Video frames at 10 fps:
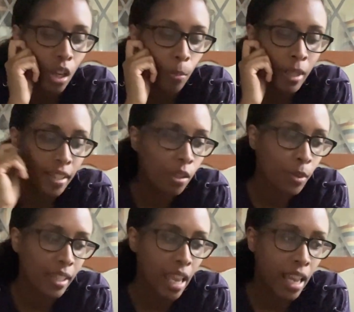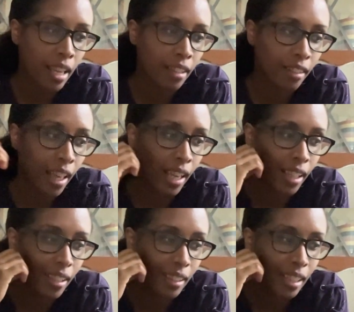basically was saying, like,
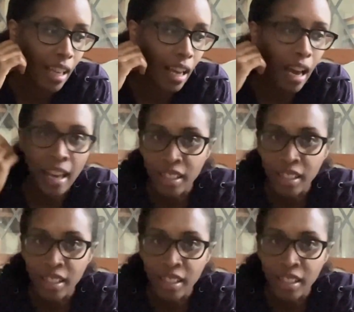I